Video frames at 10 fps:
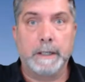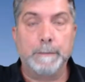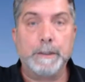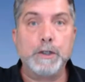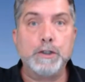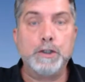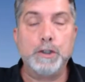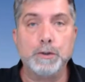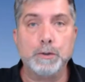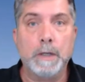because
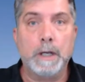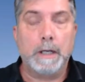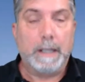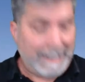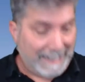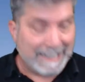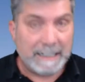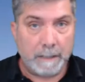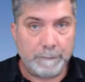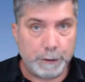you, in and
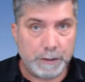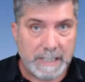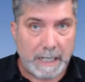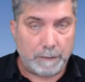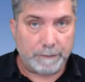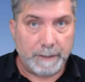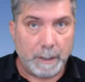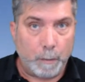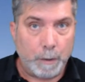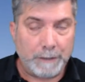of yourself,
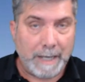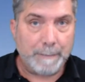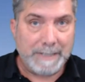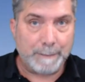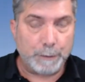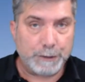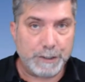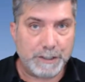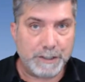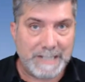will not be able to
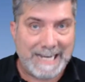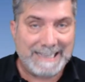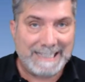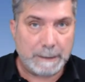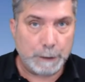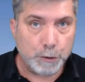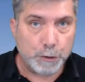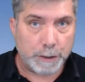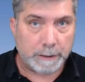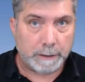sustain the
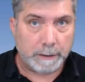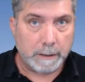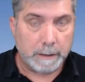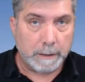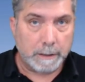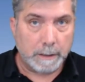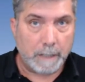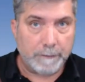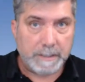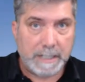illusion
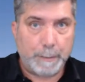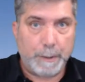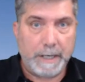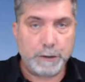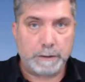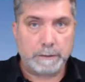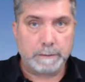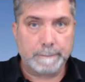of the separation. Do